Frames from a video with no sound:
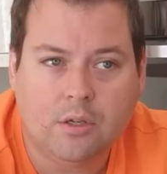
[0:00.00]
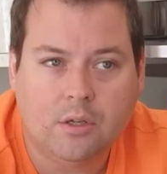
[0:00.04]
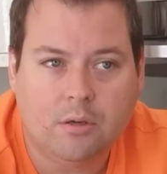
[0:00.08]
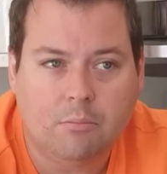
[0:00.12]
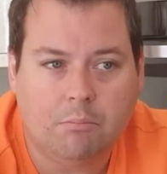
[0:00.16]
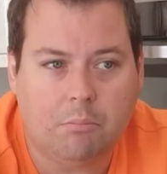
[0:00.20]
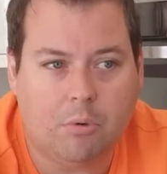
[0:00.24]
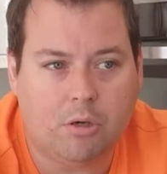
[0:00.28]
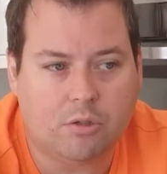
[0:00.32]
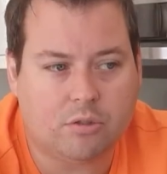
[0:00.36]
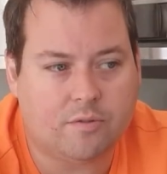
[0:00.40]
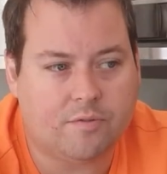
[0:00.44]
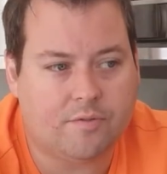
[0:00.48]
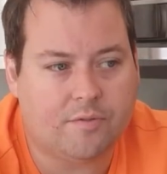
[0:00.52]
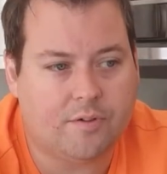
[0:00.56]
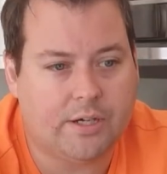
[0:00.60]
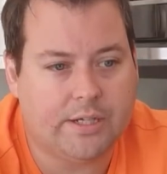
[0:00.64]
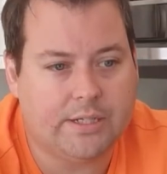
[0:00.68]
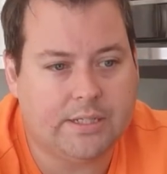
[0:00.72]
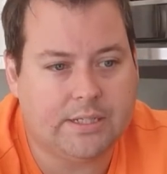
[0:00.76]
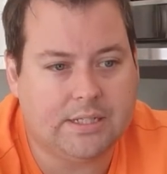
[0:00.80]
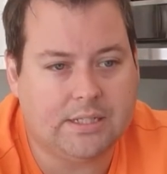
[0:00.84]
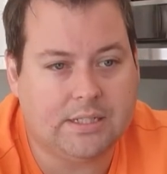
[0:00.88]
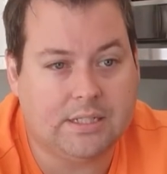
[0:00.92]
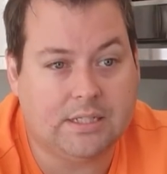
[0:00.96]
modified
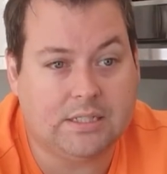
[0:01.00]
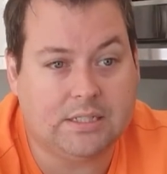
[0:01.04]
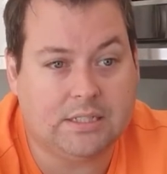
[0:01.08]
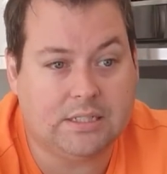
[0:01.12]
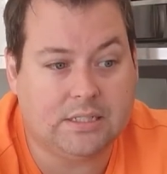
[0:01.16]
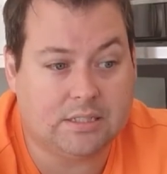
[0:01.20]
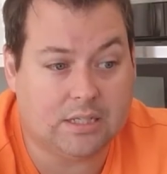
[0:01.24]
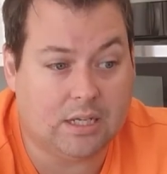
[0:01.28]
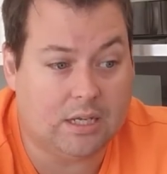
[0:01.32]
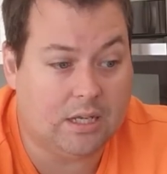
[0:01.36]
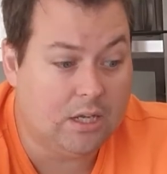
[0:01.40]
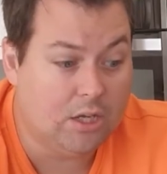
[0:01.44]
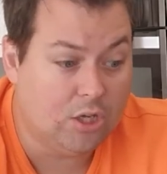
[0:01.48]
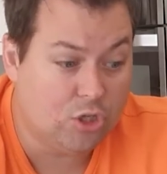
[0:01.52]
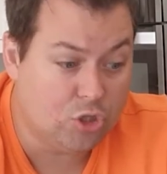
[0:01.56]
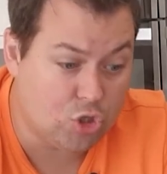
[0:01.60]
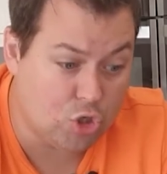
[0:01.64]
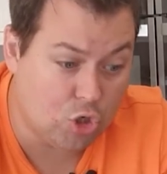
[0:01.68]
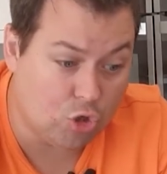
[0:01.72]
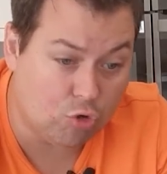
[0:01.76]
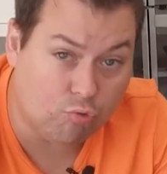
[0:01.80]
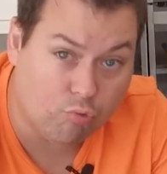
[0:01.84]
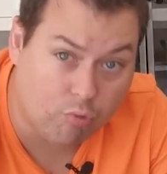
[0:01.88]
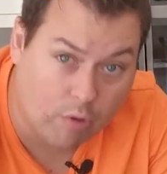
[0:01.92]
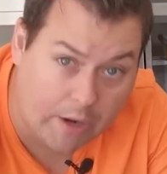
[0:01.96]
it. This is a
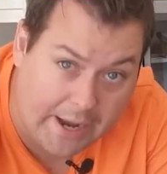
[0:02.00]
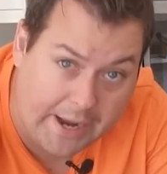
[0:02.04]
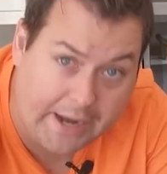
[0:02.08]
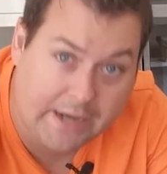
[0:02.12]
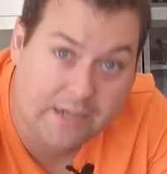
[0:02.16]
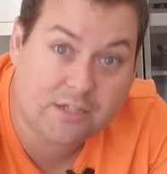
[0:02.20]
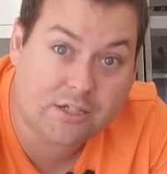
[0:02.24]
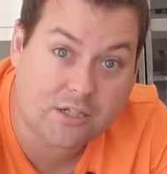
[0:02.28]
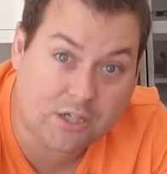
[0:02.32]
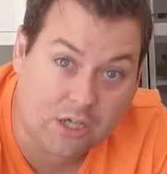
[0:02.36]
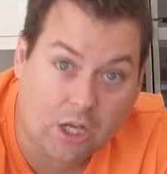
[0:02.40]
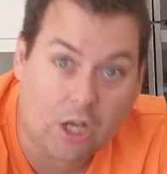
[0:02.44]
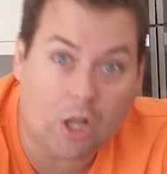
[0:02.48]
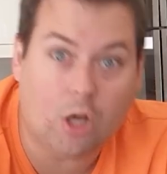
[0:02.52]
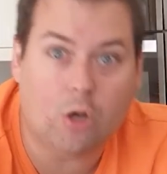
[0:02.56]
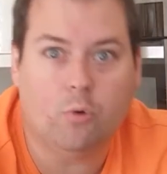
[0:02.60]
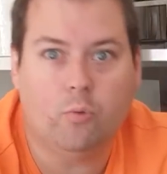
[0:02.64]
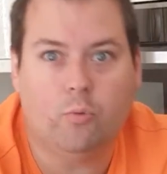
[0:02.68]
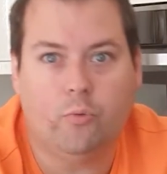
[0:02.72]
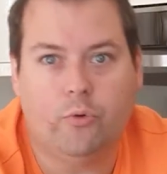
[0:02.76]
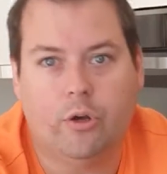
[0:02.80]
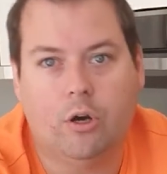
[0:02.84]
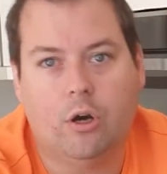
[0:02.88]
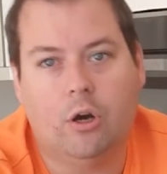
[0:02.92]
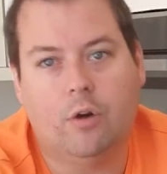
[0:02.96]
direct
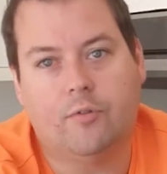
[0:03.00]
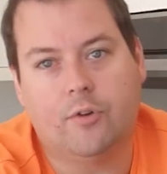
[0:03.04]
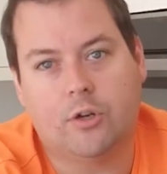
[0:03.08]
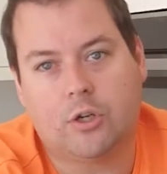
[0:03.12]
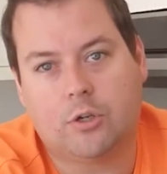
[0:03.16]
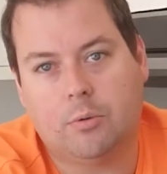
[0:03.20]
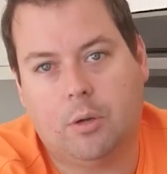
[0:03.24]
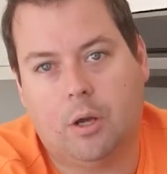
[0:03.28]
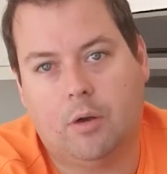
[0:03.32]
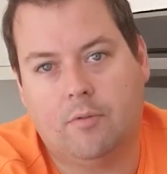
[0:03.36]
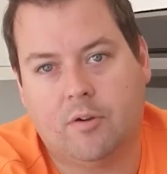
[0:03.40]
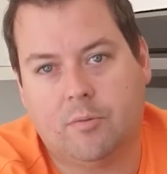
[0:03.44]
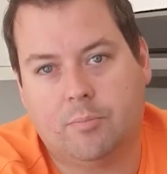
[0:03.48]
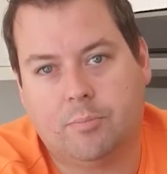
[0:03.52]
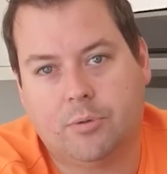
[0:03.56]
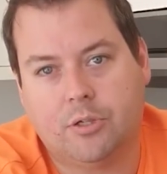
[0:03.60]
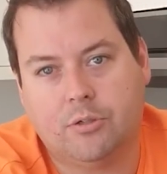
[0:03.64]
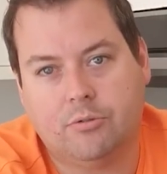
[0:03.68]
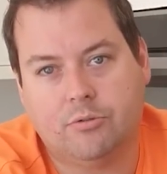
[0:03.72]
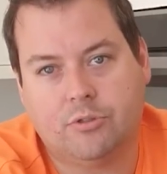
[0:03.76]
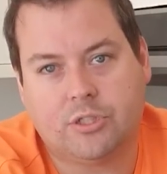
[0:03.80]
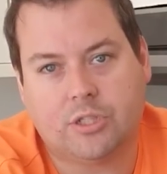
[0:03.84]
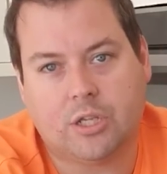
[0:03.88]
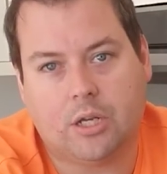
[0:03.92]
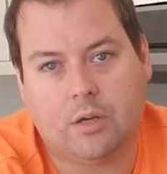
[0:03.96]
clone of a, of a
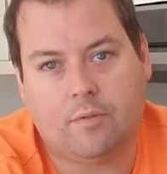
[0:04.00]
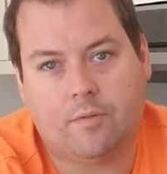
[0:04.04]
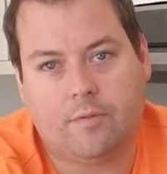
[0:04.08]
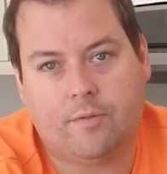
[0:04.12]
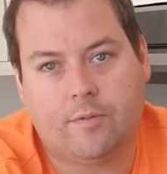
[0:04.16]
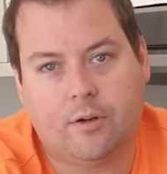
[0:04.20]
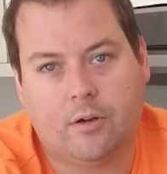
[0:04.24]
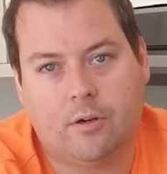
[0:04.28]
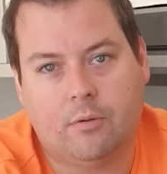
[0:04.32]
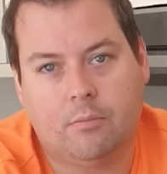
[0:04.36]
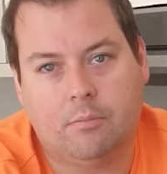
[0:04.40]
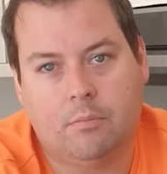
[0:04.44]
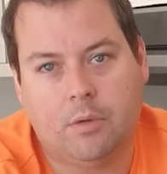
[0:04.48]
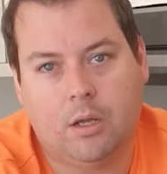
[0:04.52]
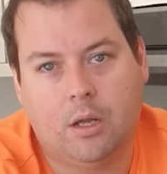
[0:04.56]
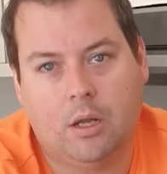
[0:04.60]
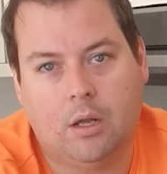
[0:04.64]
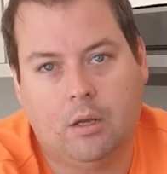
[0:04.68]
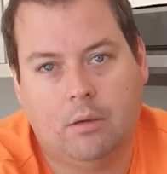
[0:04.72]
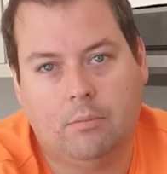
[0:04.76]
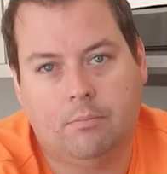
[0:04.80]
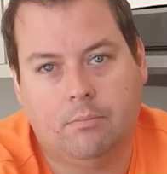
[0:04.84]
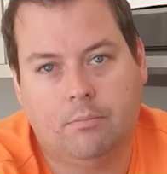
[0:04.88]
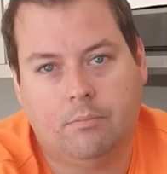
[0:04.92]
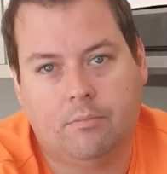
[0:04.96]
Prusa from,
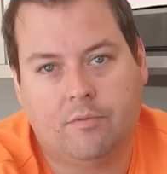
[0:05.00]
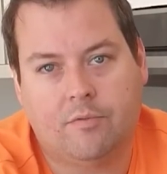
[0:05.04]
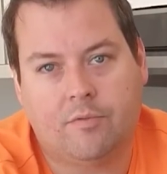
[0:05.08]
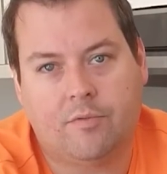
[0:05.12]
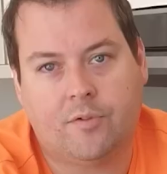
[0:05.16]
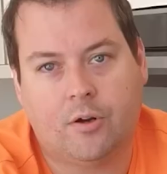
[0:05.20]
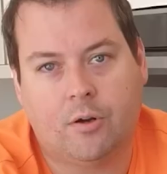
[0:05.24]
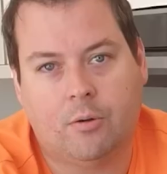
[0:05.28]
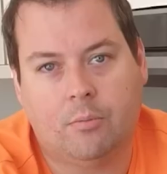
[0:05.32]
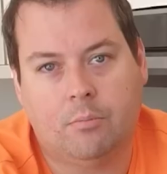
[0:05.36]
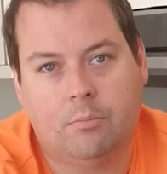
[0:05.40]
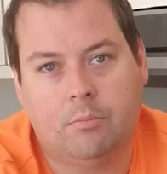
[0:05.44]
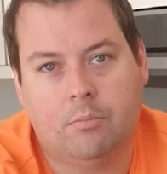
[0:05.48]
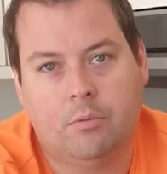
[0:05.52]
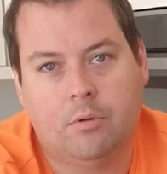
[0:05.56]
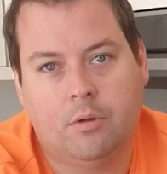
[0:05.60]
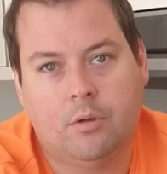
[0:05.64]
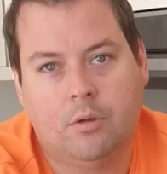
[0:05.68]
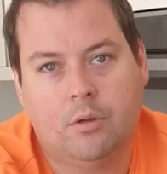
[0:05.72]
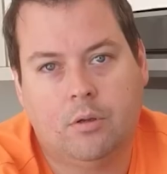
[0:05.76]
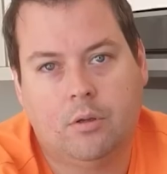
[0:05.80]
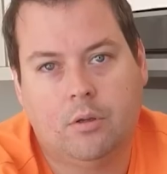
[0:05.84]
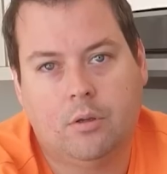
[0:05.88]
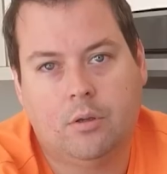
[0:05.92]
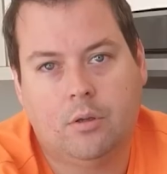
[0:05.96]
um, from
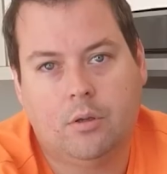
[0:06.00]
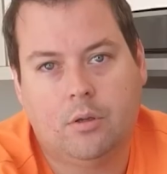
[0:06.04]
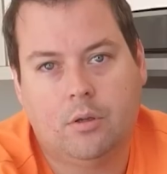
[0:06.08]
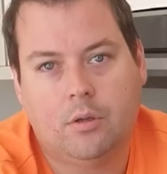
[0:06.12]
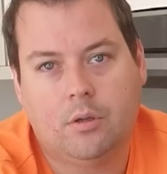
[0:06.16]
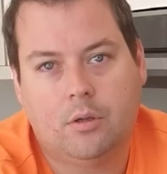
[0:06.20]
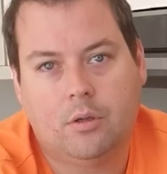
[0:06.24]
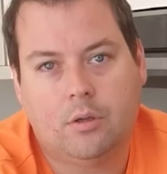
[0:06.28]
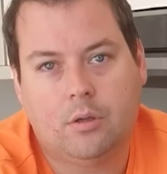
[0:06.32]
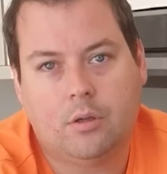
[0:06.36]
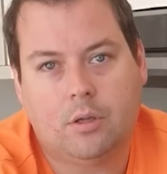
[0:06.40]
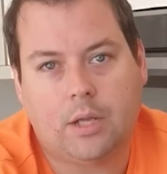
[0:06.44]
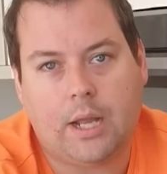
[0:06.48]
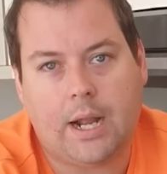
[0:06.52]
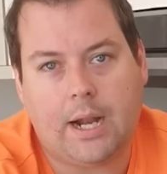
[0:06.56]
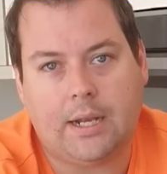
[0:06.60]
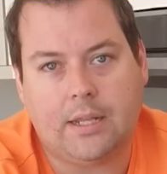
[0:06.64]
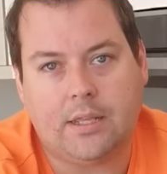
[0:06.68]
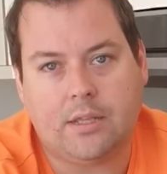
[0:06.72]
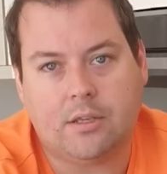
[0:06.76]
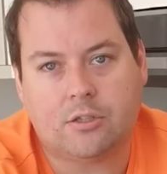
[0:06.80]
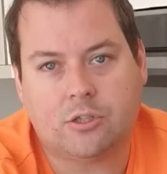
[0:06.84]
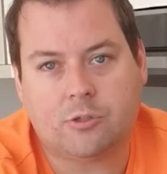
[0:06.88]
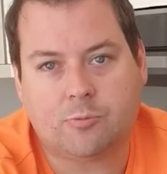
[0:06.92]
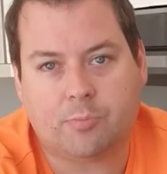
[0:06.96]

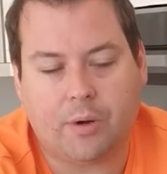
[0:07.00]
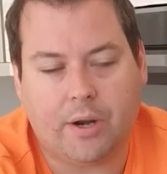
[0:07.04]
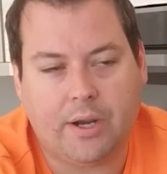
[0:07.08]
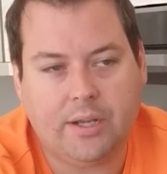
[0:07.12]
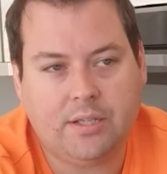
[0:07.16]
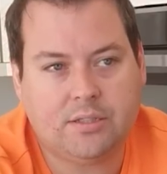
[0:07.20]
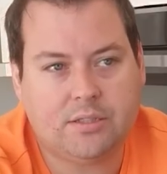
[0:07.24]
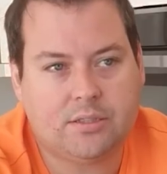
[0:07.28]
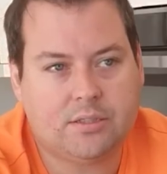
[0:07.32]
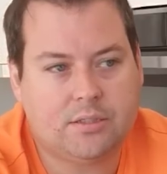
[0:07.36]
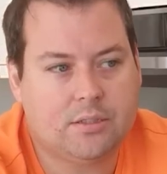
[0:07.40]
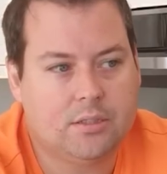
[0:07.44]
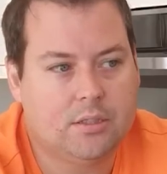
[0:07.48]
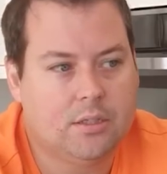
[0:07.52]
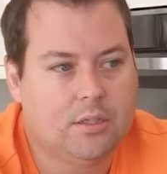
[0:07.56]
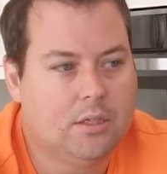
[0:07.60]
AliExpress.